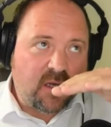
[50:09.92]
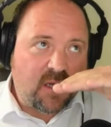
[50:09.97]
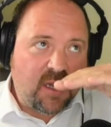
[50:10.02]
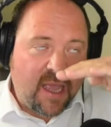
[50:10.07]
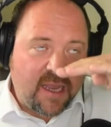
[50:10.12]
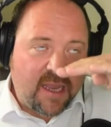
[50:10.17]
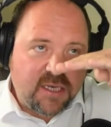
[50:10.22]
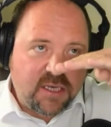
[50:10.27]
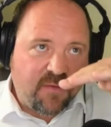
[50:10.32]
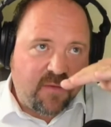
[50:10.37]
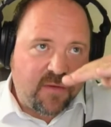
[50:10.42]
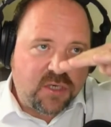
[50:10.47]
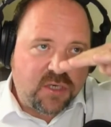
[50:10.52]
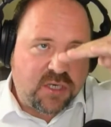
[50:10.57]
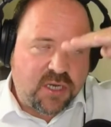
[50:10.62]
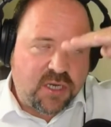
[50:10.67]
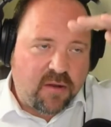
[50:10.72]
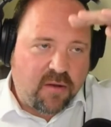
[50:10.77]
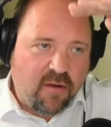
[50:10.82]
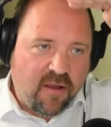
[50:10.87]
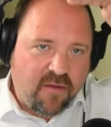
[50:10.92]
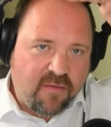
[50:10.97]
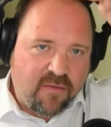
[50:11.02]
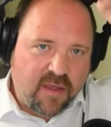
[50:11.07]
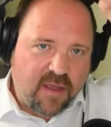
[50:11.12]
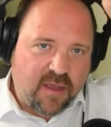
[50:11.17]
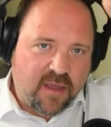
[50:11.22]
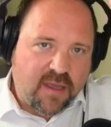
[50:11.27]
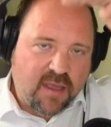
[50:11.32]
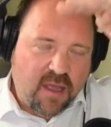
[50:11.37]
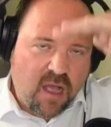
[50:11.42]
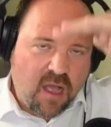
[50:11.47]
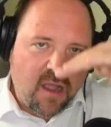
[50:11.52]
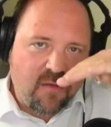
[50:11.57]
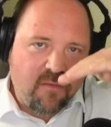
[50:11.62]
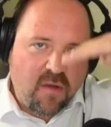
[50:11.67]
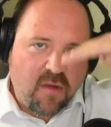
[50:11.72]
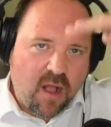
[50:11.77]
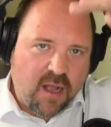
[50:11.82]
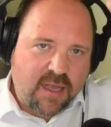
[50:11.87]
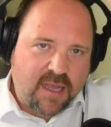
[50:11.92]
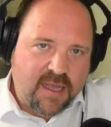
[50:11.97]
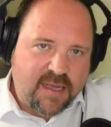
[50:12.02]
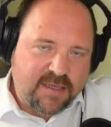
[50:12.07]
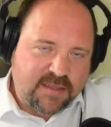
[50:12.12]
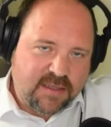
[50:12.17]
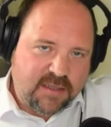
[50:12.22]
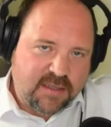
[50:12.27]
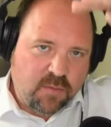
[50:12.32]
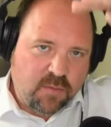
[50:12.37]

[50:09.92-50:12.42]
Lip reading: different geographic hierarchies is what I'm